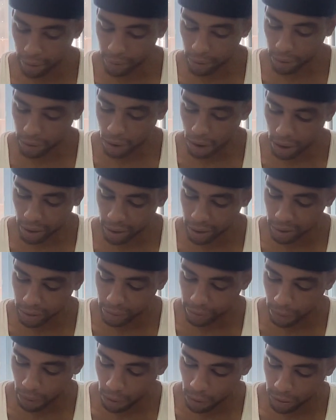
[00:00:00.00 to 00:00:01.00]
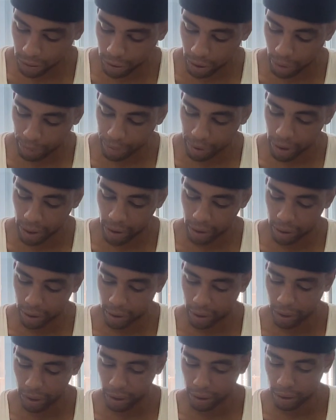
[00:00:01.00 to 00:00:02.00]
of the carcass falls shall be
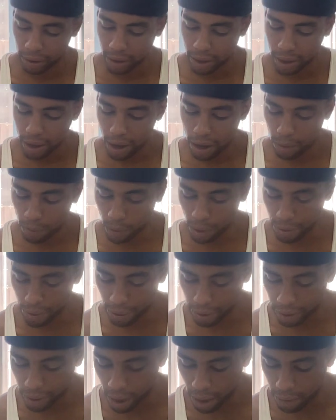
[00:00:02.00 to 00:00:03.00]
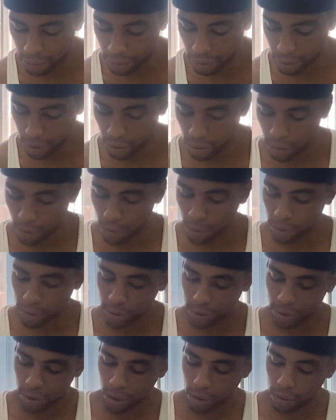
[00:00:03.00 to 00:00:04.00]
unclean whether in oven or
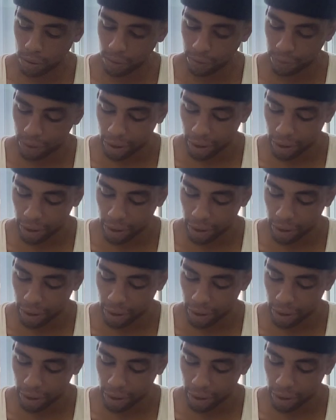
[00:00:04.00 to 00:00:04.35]
stove,